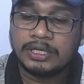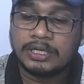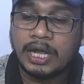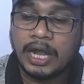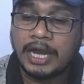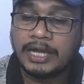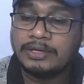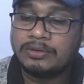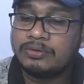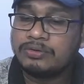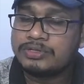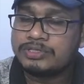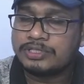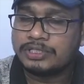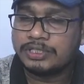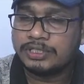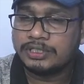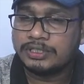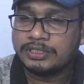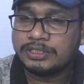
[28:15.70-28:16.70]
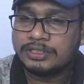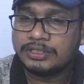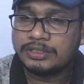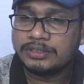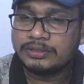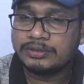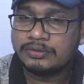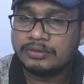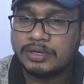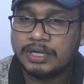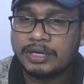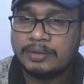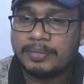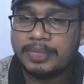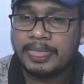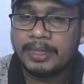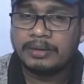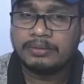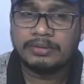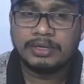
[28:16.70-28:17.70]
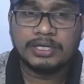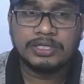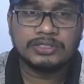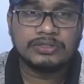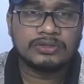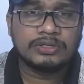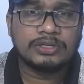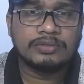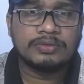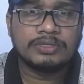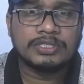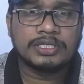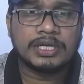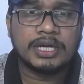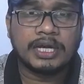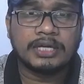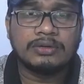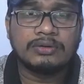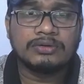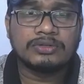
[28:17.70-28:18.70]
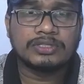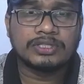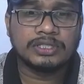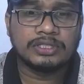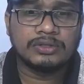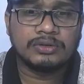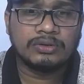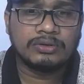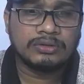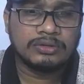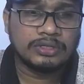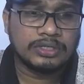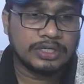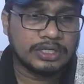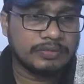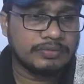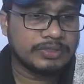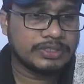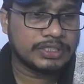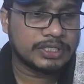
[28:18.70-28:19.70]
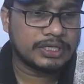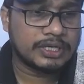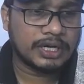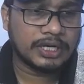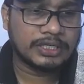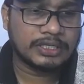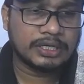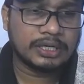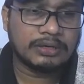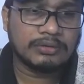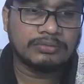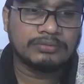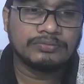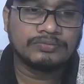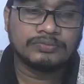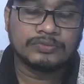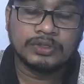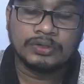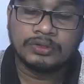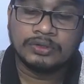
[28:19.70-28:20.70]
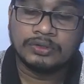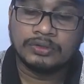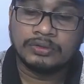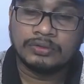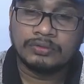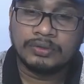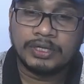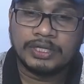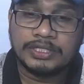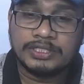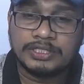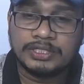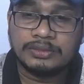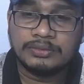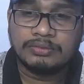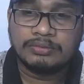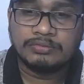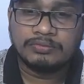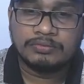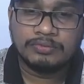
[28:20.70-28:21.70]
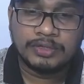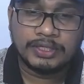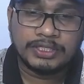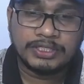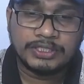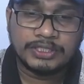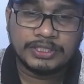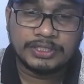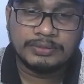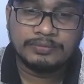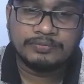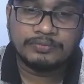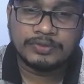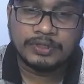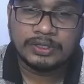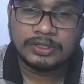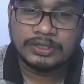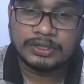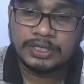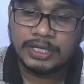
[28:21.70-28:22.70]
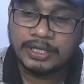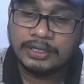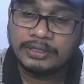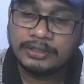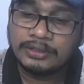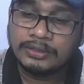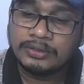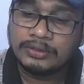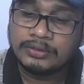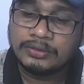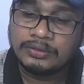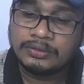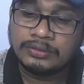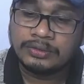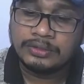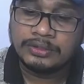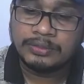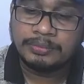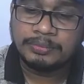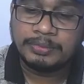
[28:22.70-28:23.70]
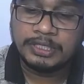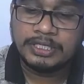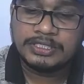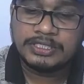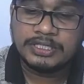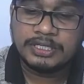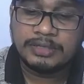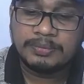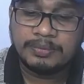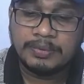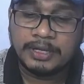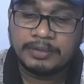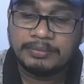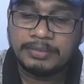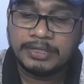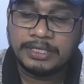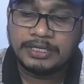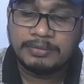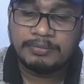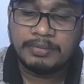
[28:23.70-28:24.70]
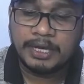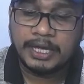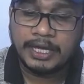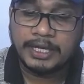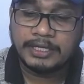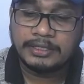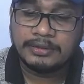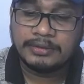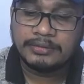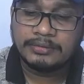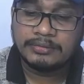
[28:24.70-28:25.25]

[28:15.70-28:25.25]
I don't see it. Okay, where is your TV set? I don't see your TV set right now. Where is it? Then the B replying.